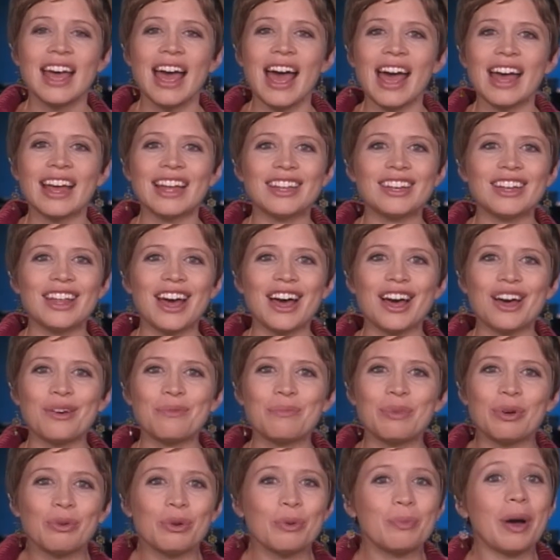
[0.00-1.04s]
And uh,
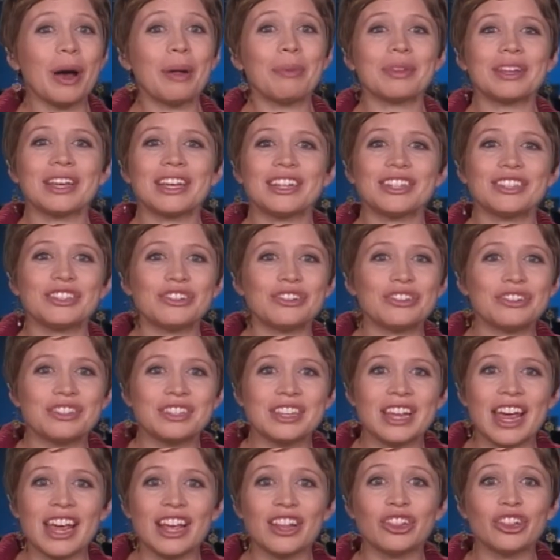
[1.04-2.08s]
but Republicans are
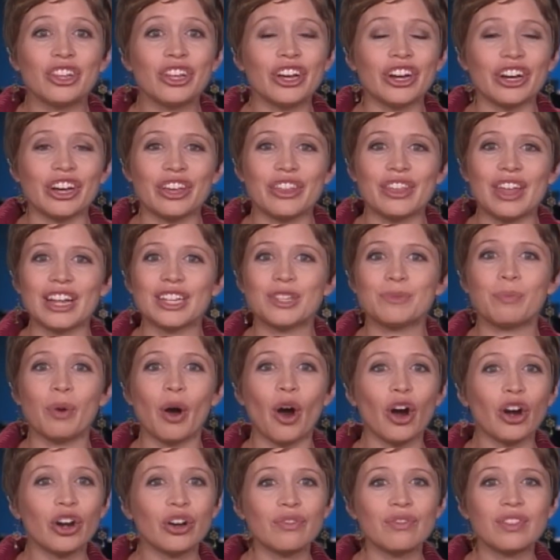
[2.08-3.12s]
saying, look, that's
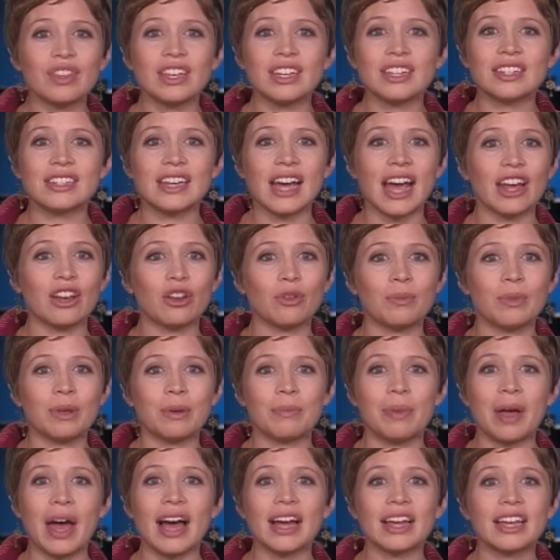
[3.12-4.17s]
part of the entitlement
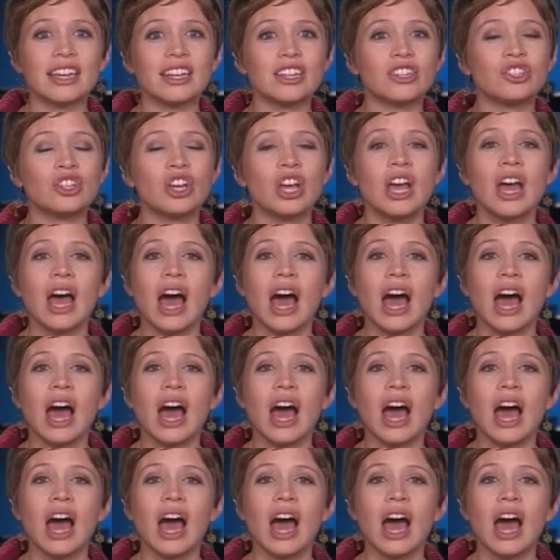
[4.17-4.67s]
package.